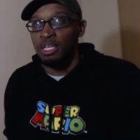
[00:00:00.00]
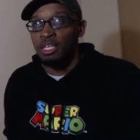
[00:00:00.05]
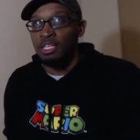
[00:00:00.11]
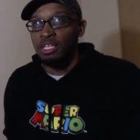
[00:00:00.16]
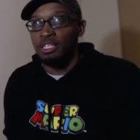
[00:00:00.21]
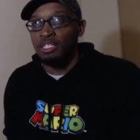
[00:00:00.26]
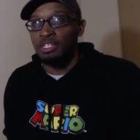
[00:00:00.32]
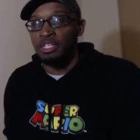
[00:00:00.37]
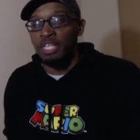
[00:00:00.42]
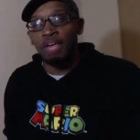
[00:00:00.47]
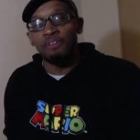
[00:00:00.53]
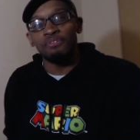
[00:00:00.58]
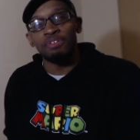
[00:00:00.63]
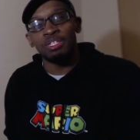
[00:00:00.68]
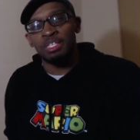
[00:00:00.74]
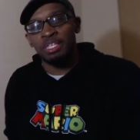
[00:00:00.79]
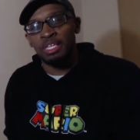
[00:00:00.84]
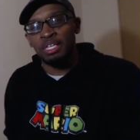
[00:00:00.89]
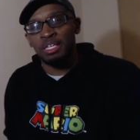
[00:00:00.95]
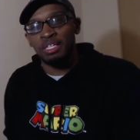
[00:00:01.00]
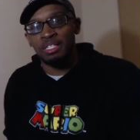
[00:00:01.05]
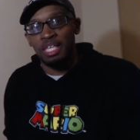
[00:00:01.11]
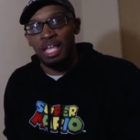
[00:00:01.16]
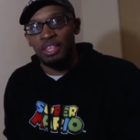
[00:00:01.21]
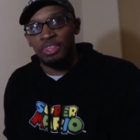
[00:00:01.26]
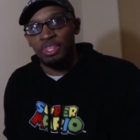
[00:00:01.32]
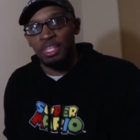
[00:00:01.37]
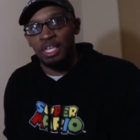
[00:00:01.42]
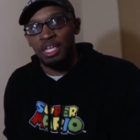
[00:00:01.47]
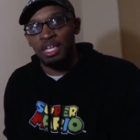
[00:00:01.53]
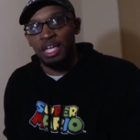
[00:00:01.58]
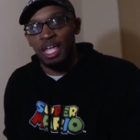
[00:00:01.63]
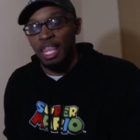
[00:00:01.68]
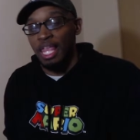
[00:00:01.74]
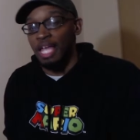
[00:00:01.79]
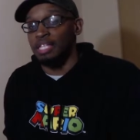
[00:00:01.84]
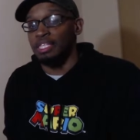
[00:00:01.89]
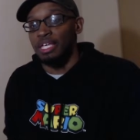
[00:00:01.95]
seventeens, I think,
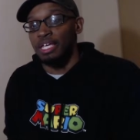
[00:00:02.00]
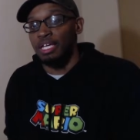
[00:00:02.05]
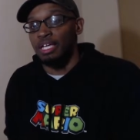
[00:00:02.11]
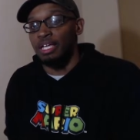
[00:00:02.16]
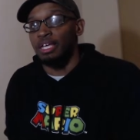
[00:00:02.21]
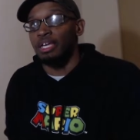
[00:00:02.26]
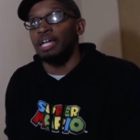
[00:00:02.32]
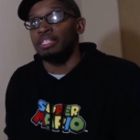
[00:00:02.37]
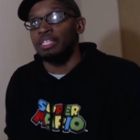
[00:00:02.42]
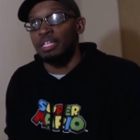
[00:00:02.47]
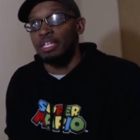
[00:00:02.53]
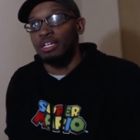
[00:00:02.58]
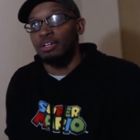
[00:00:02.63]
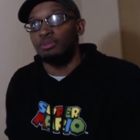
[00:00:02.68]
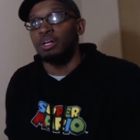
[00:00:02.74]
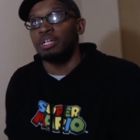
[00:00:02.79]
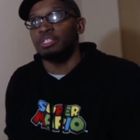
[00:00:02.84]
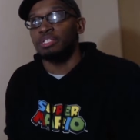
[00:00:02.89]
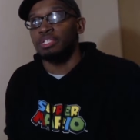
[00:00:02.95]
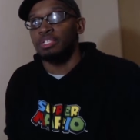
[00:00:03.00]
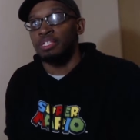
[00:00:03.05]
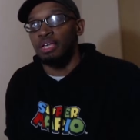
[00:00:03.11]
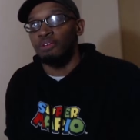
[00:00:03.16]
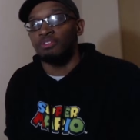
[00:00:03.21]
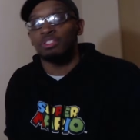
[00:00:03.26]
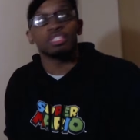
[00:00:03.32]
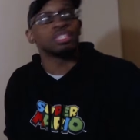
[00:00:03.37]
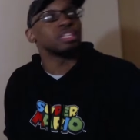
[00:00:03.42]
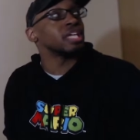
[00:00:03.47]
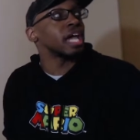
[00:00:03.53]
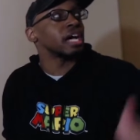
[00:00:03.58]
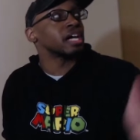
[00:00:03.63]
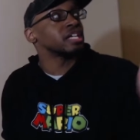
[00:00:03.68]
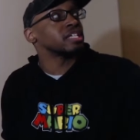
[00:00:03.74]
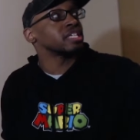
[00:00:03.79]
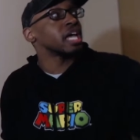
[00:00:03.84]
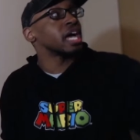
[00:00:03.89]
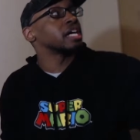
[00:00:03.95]
and I think I think it was the seventeens. Yeah,
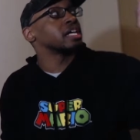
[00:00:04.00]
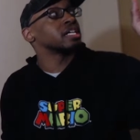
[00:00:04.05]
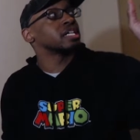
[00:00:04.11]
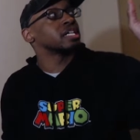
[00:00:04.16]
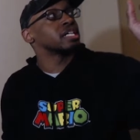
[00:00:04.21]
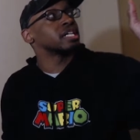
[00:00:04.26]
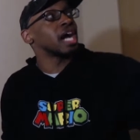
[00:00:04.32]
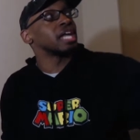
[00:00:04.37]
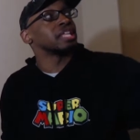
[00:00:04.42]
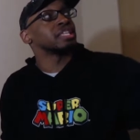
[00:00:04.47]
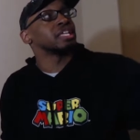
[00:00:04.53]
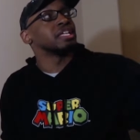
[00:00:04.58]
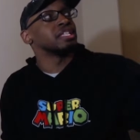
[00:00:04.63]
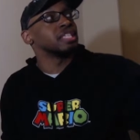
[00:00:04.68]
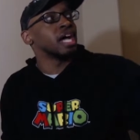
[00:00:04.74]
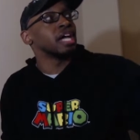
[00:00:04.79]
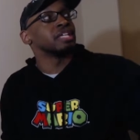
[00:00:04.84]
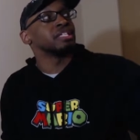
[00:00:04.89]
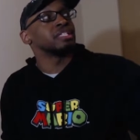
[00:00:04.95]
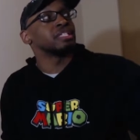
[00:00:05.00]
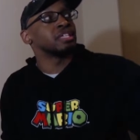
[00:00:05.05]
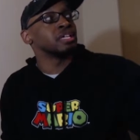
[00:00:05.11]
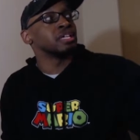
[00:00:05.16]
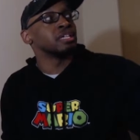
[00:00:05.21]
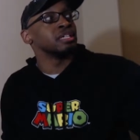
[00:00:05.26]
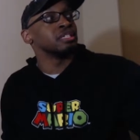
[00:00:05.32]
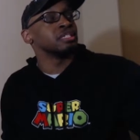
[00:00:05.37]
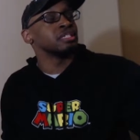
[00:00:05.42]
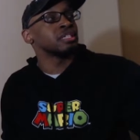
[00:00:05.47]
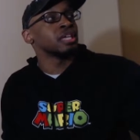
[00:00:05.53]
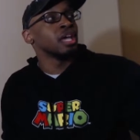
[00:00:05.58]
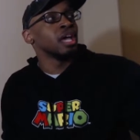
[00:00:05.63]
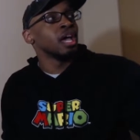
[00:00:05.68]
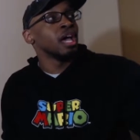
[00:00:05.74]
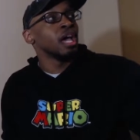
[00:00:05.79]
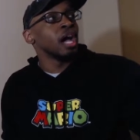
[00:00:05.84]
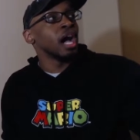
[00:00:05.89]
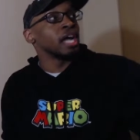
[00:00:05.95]
because I got the nineteens,
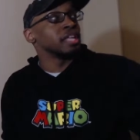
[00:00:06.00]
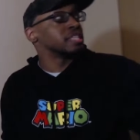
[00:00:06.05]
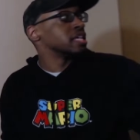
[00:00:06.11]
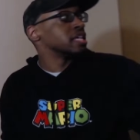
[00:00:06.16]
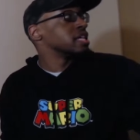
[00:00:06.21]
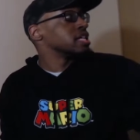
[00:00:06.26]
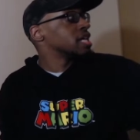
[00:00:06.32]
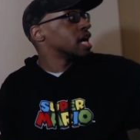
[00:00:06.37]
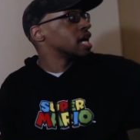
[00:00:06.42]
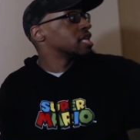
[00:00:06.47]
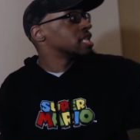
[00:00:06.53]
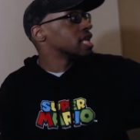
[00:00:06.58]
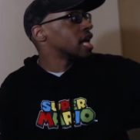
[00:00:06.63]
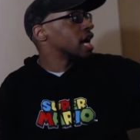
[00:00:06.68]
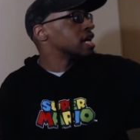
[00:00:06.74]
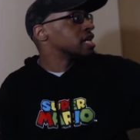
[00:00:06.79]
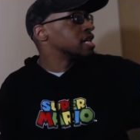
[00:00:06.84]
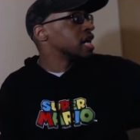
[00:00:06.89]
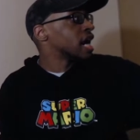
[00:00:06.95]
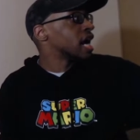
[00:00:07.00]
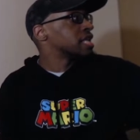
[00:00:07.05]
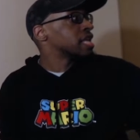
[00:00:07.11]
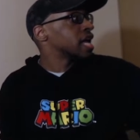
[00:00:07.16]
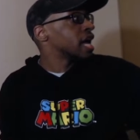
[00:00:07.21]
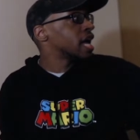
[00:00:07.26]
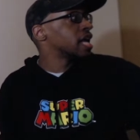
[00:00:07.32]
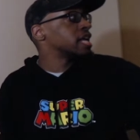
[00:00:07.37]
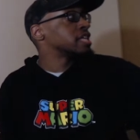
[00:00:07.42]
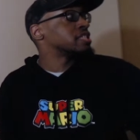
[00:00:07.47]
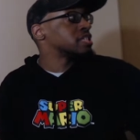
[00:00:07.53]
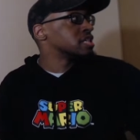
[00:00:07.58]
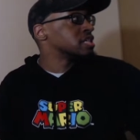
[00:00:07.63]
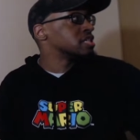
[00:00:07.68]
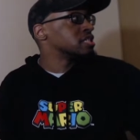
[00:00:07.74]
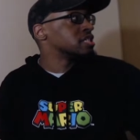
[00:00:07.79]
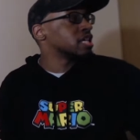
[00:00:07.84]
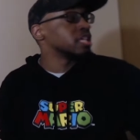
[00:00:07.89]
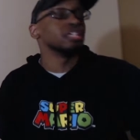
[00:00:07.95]
I think. Yeah, and I had got the
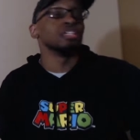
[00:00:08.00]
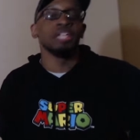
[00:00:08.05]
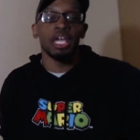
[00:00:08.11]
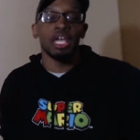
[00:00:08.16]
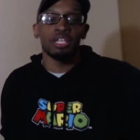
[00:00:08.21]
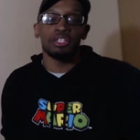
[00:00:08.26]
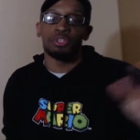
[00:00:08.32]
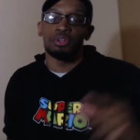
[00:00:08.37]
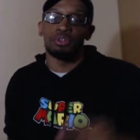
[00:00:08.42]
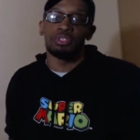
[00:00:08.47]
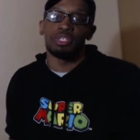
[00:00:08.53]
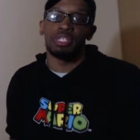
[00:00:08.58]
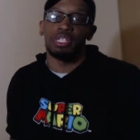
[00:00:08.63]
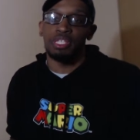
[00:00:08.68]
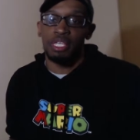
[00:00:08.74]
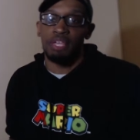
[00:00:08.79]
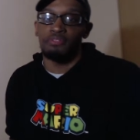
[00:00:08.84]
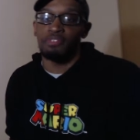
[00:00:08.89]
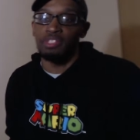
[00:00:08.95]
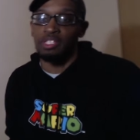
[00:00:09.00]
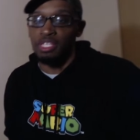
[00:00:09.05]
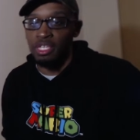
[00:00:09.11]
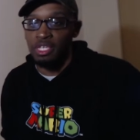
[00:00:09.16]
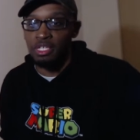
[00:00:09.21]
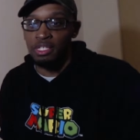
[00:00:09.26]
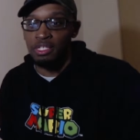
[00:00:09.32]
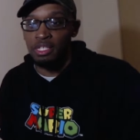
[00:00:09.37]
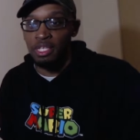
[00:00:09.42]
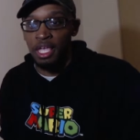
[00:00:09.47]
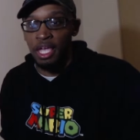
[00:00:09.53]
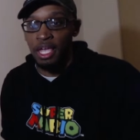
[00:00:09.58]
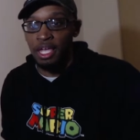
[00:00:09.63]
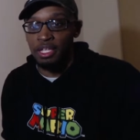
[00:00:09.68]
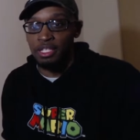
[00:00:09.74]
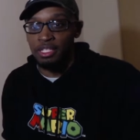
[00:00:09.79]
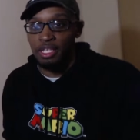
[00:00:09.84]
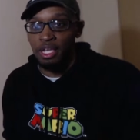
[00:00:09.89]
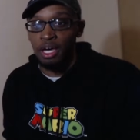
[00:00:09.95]
eighteens. Yeah, so it was the seventeens.
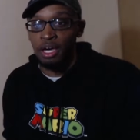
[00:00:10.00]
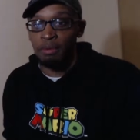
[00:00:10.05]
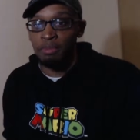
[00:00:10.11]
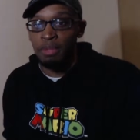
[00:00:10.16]
And um,